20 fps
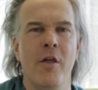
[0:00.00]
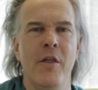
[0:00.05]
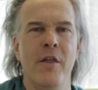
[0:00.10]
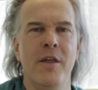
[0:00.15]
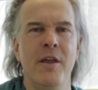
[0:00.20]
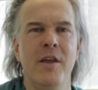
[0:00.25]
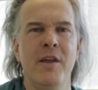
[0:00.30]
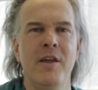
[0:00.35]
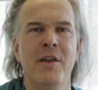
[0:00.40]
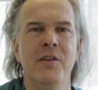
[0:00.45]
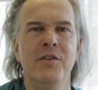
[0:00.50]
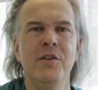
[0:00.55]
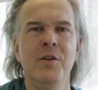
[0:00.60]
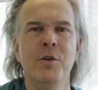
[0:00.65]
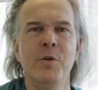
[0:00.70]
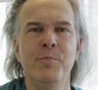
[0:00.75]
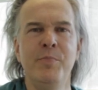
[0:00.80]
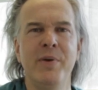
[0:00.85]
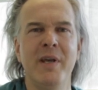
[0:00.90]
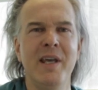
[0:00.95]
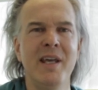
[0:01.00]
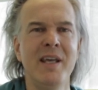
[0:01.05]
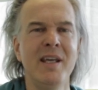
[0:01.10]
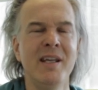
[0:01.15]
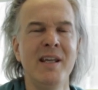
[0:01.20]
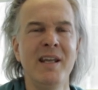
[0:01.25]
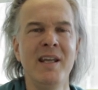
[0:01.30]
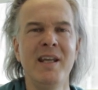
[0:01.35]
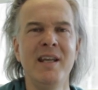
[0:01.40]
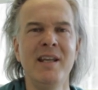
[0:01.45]
There's a
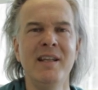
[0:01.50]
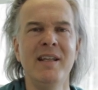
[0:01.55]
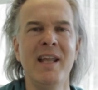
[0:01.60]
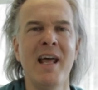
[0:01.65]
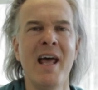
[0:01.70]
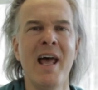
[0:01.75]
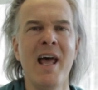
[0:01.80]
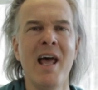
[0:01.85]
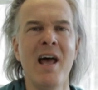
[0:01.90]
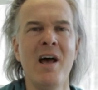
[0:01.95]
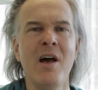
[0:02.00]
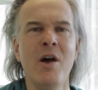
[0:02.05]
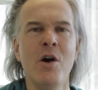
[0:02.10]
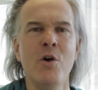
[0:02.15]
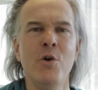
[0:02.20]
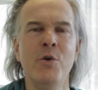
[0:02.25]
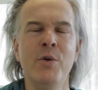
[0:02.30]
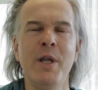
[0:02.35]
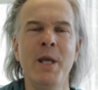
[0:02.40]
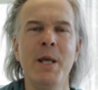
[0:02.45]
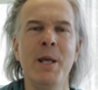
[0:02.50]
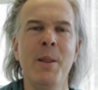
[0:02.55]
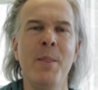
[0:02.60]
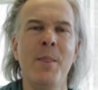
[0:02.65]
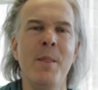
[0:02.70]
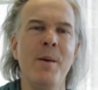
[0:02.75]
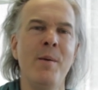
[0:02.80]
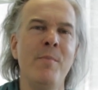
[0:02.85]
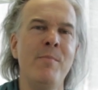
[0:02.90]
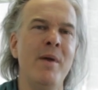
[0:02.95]
picnic down
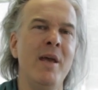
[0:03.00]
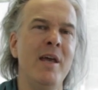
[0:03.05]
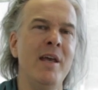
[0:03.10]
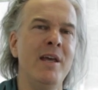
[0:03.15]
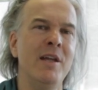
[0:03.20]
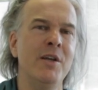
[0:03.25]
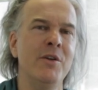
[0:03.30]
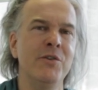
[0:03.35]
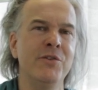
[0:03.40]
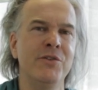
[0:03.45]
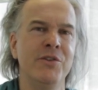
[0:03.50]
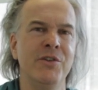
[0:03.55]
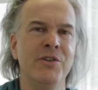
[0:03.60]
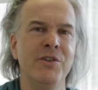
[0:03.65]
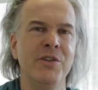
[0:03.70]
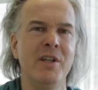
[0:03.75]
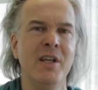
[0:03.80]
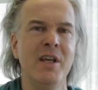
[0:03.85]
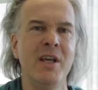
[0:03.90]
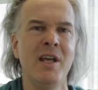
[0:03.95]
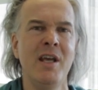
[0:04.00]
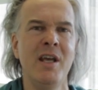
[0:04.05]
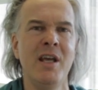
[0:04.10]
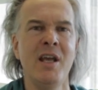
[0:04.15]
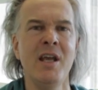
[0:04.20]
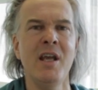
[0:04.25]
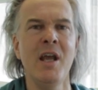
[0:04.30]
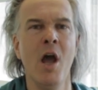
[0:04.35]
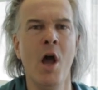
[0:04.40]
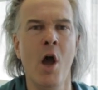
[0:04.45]
in the middle
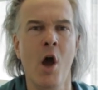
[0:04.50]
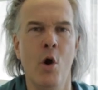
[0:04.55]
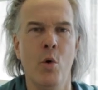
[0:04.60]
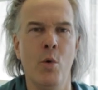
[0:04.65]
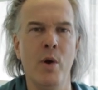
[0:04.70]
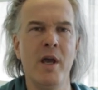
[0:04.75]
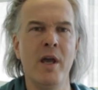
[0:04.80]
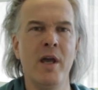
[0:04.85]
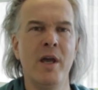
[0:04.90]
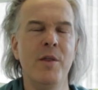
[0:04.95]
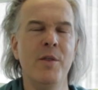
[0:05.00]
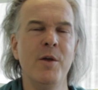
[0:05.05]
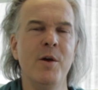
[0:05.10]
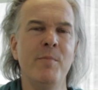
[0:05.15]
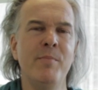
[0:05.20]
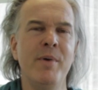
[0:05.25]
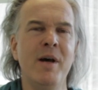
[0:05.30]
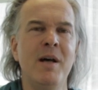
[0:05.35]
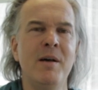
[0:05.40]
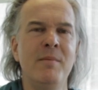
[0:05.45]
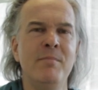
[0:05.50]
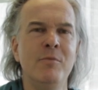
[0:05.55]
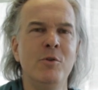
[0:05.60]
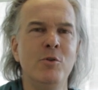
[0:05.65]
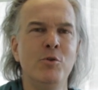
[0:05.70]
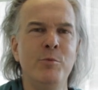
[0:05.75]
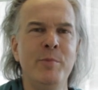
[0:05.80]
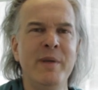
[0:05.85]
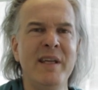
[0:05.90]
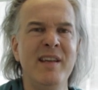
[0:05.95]
today, where the
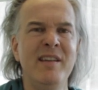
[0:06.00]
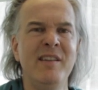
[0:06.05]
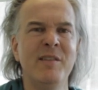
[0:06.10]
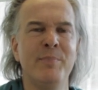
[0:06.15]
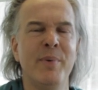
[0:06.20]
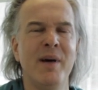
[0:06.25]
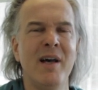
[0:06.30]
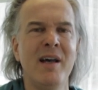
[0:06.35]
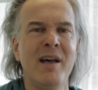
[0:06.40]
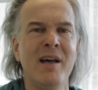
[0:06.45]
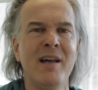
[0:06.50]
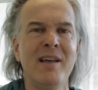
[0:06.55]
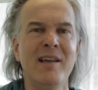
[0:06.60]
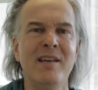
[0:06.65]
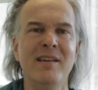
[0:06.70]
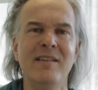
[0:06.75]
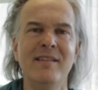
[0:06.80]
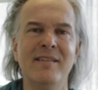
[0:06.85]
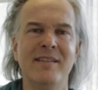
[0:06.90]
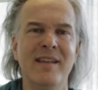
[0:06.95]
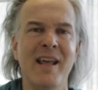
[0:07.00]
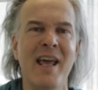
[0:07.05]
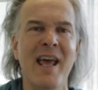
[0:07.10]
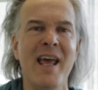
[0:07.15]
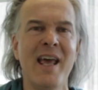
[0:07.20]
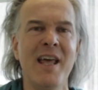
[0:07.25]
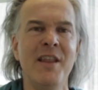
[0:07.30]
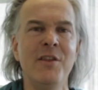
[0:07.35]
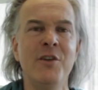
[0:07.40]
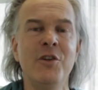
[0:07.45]
bumblebees buzz
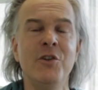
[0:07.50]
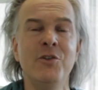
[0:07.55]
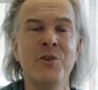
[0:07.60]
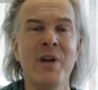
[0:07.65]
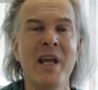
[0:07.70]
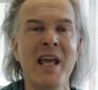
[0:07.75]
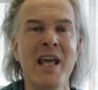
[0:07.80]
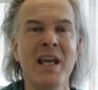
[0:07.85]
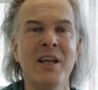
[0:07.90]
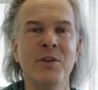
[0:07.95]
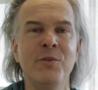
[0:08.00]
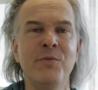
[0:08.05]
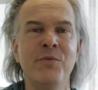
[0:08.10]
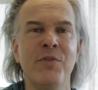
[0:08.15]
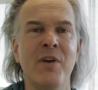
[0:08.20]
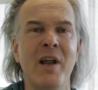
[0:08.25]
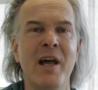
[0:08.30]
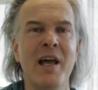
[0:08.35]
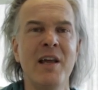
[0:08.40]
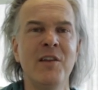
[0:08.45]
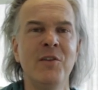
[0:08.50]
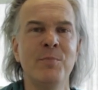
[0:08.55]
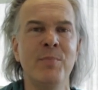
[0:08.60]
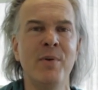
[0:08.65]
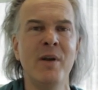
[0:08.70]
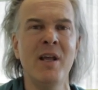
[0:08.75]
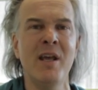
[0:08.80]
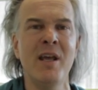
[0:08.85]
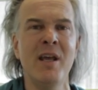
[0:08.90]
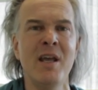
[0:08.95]
and the dragonflies
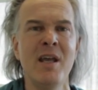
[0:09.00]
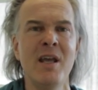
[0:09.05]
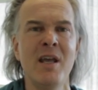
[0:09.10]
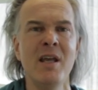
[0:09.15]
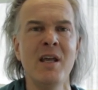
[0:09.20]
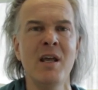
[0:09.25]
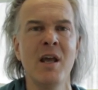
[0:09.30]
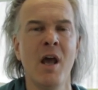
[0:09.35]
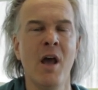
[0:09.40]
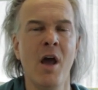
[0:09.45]
play.